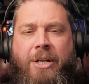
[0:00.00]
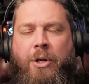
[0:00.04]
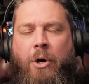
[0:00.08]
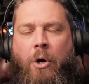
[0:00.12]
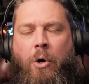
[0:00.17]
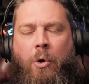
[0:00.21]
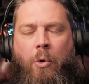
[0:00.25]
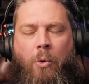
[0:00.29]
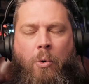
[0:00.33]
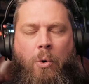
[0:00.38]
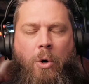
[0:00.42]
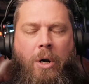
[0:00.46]

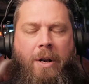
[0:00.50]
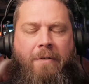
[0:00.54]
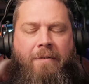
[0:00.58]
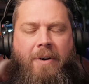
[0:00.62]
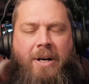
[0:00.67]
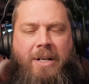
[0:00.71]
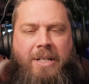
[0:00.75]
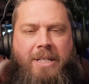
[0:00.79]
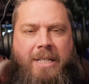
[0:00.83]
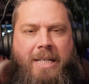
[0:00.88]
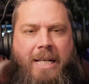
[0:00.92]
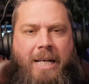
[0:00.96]
Not all of
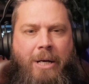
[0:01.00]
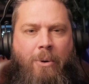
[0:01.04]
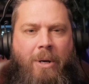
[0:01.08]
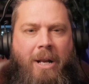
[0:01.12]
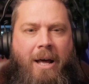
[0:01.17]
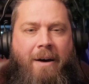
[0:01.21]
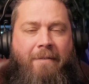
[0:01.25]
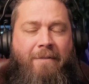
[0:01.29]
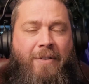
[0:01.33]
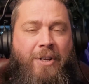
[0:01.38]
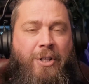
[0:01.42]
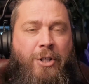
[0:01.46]
us here will
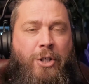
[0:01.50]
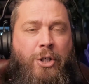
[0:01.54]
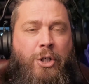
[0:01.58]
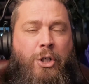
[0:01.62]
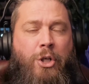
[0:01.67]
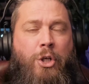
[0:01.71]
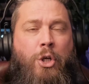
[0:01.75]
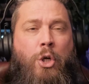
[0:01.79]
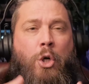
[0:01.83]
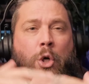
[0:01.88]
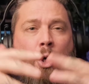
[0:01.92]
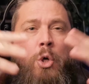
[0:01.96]
have this
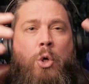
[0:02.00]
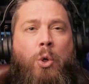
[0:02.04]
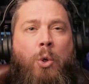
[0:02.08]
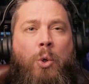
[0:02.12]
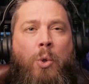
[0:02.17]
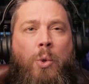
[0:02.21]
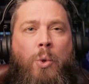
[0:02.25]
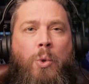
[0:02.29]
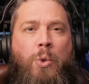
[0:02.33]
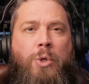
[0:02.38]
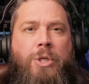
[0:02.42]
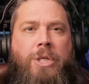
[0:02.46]

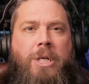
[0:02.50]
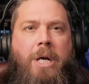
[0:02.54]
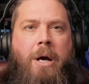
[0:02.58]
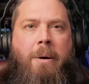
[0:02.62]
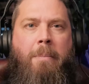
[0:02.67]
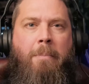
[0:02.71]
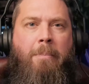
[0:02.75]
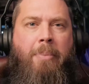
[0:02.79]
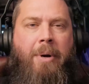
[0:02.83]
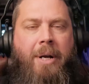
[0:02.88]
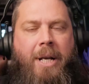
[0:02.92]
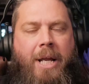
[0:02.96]
huge
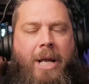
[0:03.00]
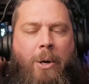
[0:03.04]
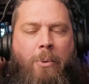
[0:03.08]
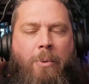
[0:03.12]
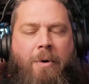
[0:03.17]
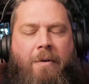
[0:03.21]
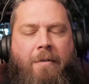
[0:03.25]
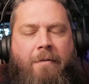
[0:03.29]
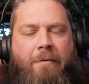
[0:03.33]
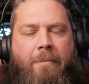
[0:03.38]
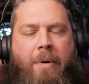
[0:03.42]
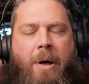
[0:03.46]
company
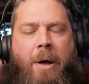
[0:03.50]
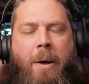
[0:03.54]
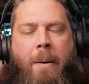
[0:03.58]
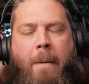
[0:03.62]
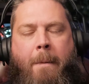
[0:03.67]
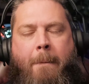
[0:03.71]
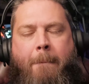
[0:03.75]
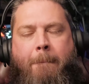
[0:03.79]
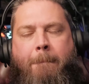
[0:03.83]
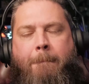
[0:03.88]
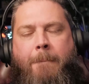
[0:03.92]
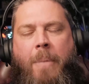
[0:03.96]
with
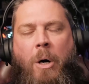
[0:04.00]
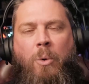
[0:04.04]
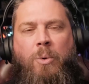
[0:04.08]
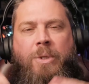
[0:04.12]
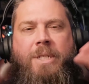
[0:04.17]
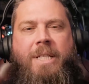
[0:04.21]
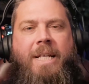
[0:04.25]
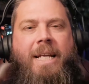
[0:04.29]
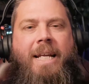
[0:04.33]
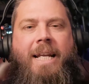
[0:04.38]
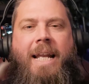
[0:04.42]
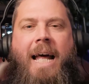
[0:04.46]

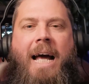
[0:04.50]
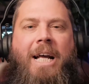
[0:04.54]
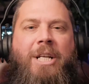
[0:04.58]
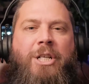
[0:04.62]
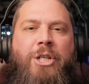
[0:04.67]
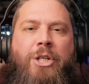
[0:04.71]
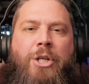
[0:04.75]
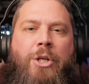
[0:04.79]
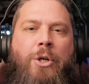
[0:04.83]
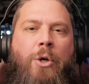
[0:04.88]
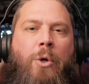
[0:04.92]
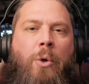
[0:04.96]

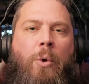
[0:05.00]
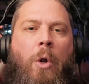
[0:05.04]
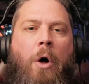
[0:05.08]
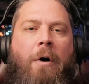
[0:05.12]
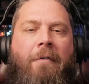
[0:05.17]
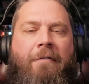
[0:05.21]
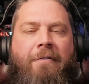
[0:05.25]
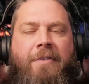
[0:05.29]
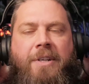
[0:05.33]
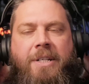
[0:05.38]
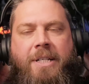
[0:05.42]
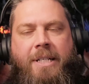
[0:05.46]
multinational
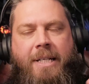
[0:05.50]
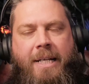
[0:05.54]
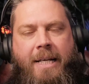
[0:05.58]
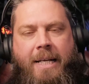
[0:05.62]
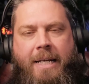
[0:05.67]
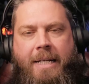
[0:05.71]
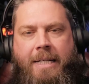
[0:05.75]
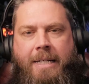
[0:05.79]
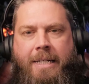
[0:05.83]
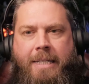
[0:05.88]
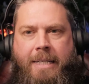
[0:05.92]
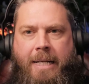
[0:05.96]

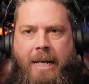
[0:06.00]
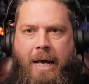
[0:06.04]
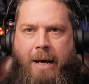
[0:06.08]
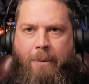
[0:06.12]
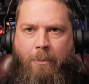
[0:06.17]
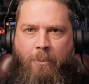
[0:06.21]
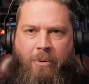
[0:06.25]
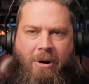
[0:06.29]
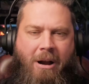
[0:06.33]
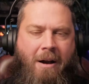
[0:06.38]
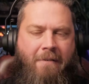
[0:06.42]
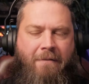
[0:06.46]
offices
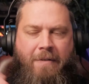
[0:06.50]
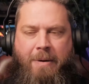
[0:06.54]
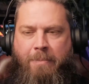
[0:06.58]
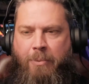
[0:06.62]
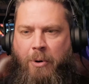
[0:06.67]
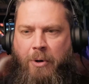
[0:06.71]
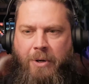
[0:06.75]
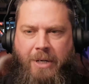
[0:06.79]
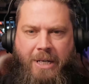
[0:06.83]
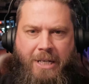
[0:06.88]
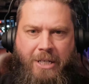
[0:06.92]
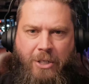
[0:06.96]
where
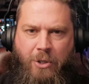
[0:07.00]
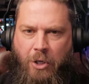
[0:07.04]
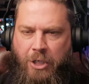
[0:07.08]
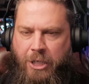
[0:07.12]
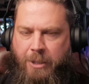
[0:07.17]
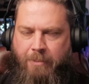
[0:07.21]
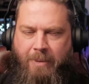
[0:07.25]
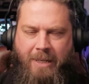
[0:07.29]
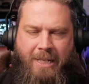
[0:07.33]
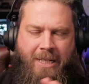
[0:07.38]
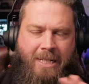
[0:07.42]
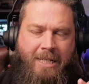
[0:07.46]
everybody's got
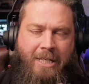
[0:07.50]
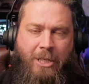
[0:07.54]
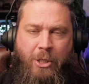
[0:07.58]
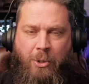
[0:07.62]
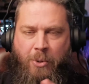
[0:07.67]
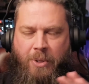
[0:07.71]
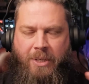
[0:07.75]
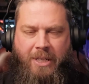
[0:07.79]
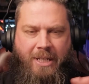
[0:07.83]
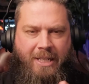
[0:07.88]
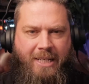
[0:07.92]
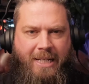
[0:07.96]
to be
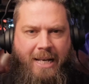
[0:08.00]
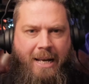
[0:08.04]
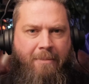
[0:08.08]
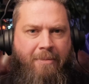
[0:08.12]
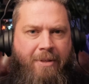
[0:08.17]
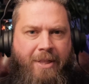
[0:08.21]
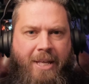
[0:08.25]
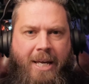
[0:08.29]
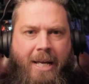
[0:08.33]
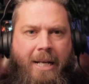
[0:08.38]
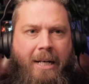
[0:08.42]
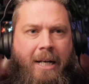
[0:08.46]
doing the
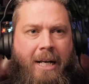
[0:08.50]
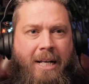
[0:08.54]
same thing.